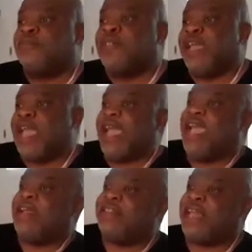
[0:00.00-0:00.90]
They
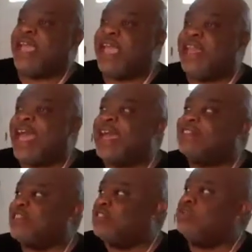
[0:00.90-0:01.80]
had
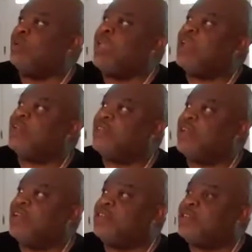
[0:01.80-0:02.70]
access to a lot of
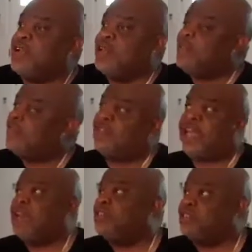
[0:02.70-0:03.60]
things that the
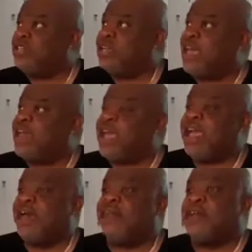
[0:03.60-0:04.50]
Cajuns did not have.